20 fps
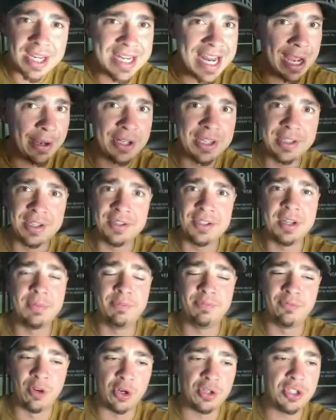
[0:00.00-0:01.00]
now it's
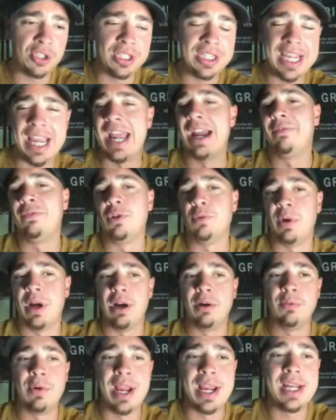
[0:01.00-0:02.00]
listed virtually
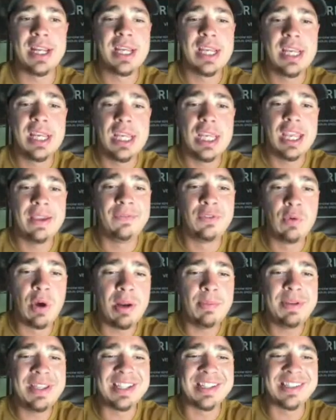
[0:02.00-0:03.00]
everywhere, right? If you
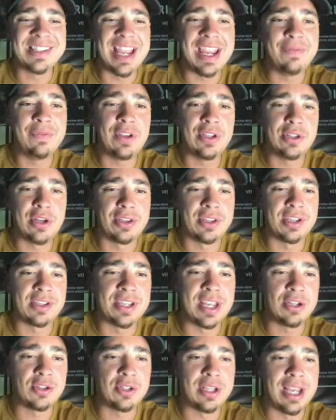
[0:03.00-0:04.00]
want to be the safest on the
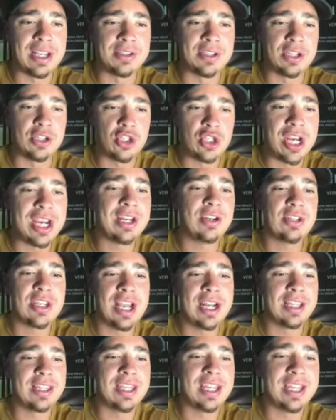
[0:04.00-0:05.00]
centralized exchange
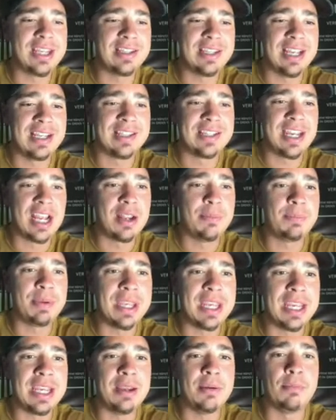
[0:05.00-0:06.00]
side of things, it's going to
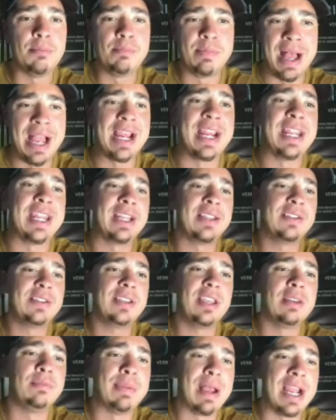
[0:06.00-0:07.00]
be
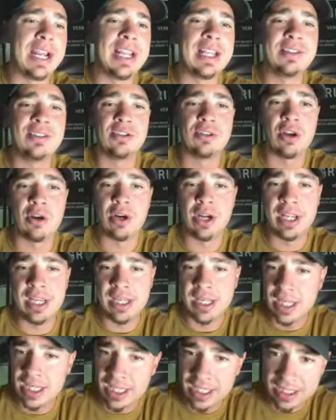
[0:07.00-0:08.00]
Binance. And Binance has
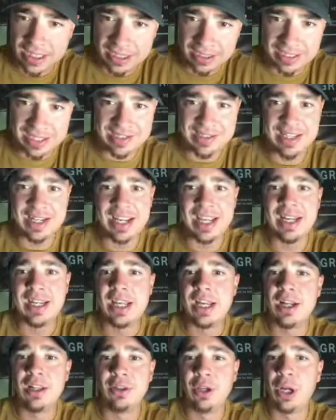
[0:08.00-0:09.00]
already listed it.
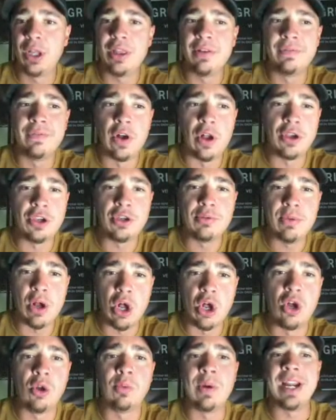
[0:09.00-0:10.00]
Look at the volume
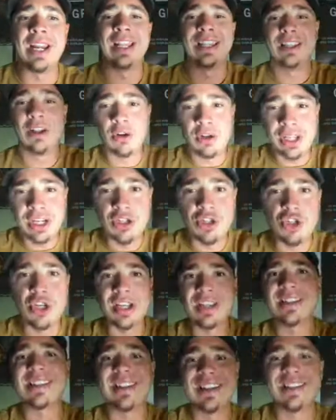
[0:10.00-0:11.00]
already, literally
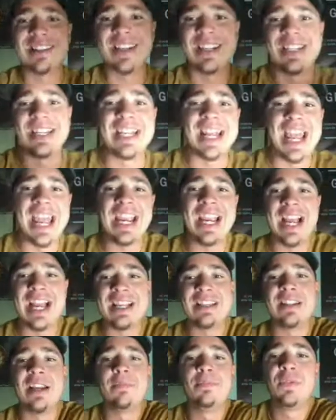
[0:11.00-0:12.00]
just listed today,
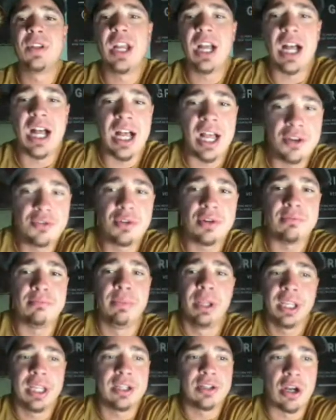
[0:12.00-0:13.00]
guys. $100
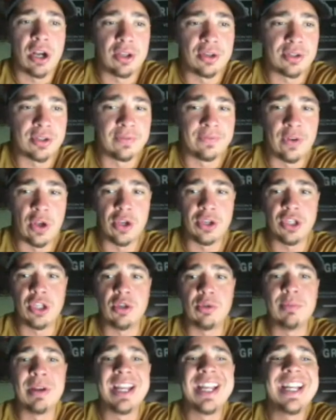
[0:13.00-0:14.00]
million of
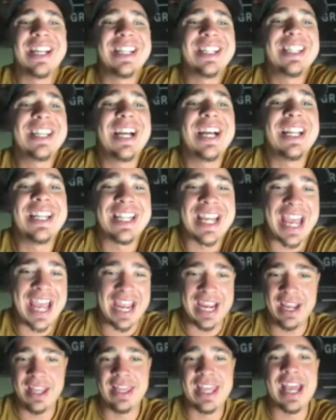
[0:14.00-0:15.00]
volume
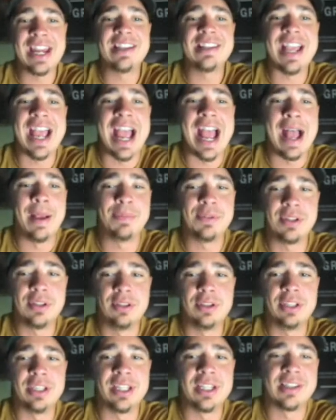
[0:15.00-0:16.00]
today. That is
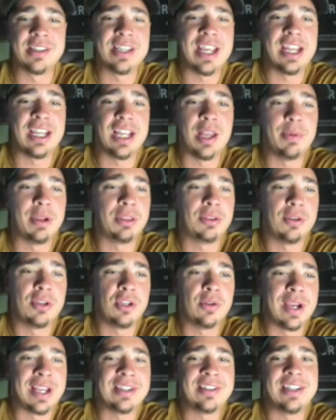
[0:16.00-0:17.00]
absolutely insane, coming through
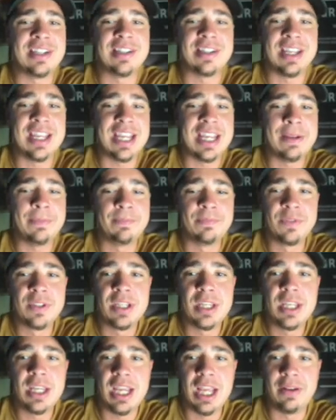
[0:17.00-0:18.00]
USDT.
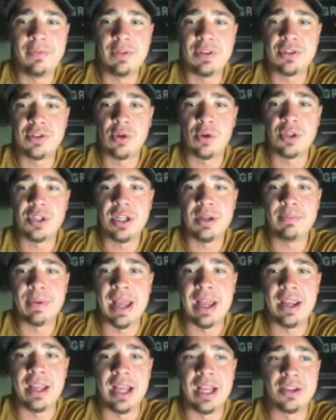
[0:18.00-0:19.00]
And if we search it
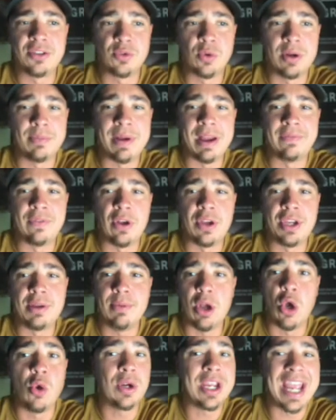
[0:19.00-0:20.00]
by sorted by
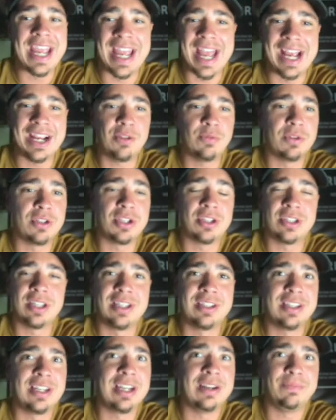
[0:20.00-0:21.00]
volume, OKX, which just
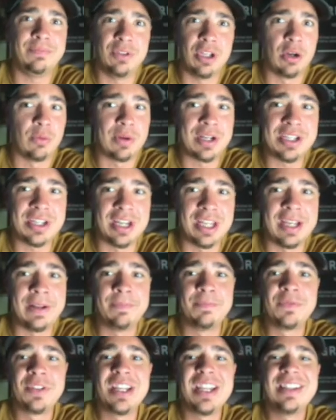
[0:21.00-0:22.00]
listed it, you know,
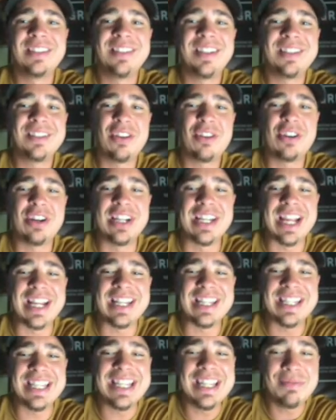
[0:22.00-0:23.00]
recently,
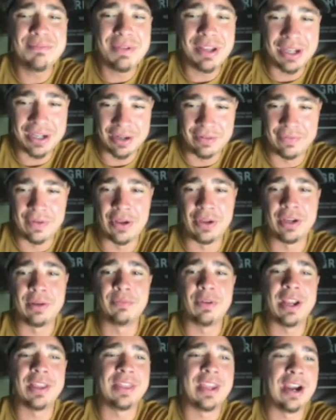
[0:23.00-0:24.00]
619 million of
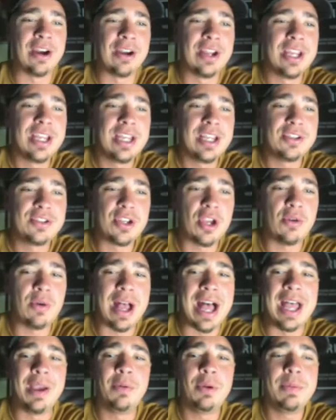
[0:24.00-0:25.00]
volume right there.
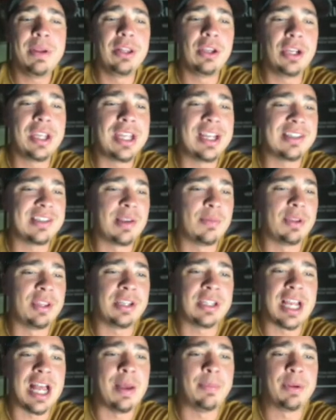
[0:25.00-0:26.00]
So I would be looking at some of
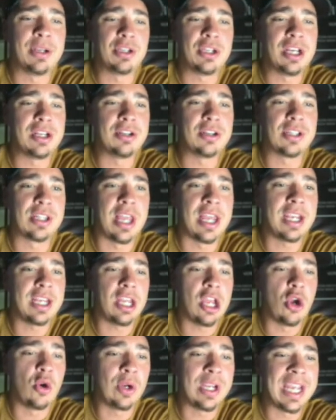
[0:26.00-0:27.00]
the top exchanges
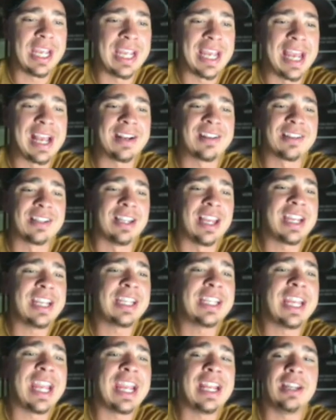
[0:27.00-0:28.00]
like OKX,
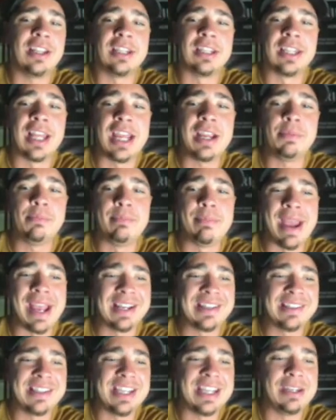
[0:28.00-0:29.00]
like Gate, like
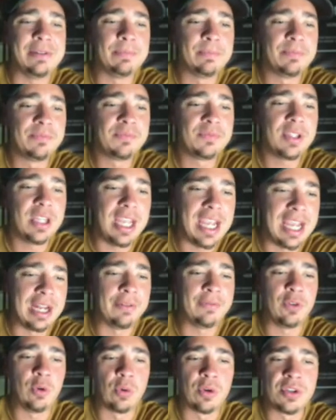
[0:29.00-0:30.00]
Mexi,
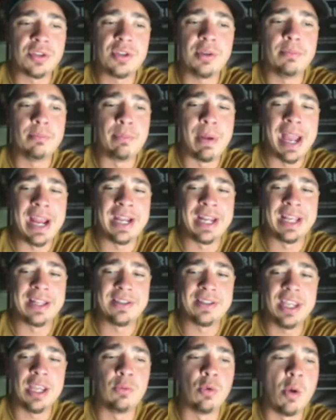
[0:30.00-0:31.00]
and of course
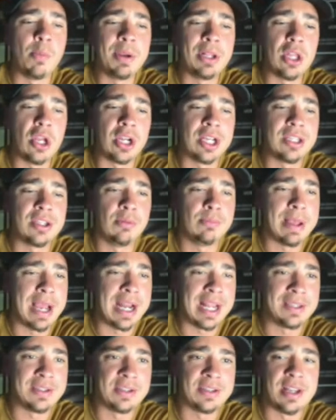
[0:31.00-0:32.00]
Binance. It won't be long until
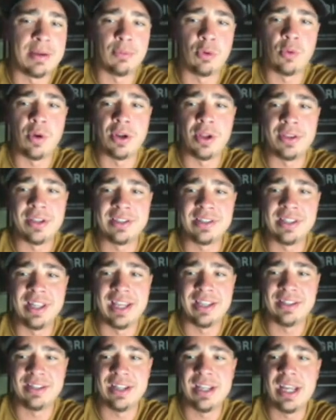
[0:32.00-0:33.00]
Binance is number one on this
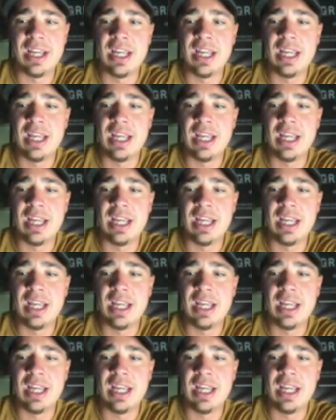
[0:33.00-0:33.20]
list.